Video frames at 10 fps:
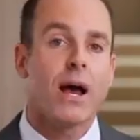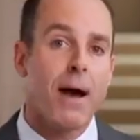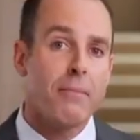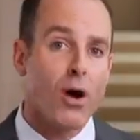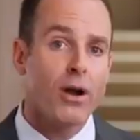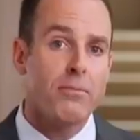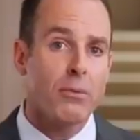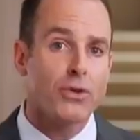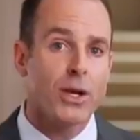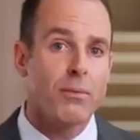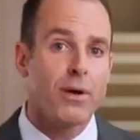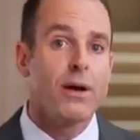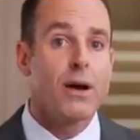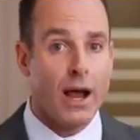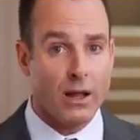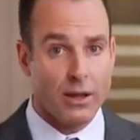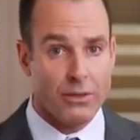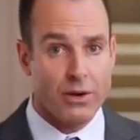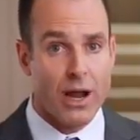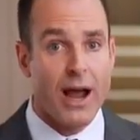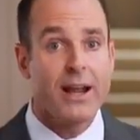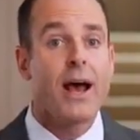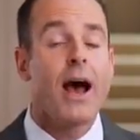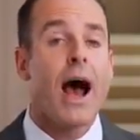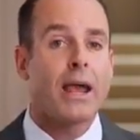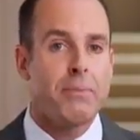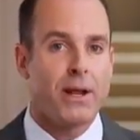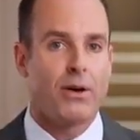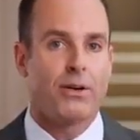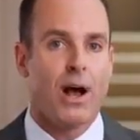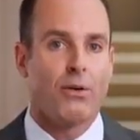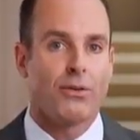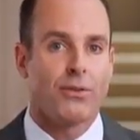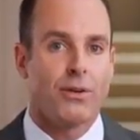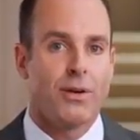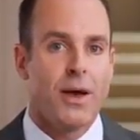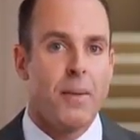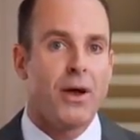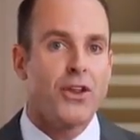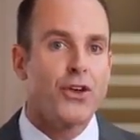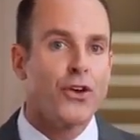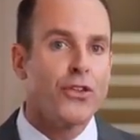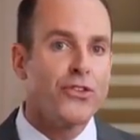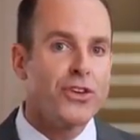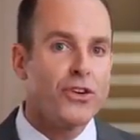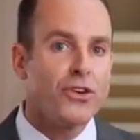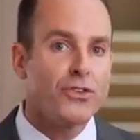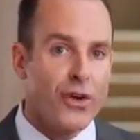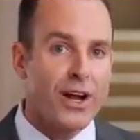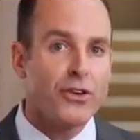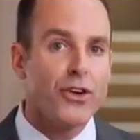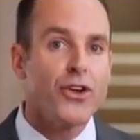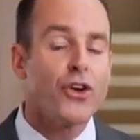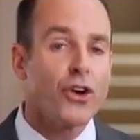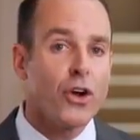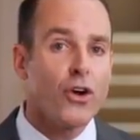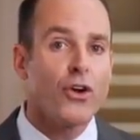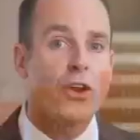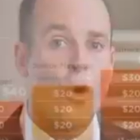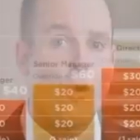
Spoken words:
time I market a membership, I collect $39, I get paid $100. But you're the senior director, you're gonna earn an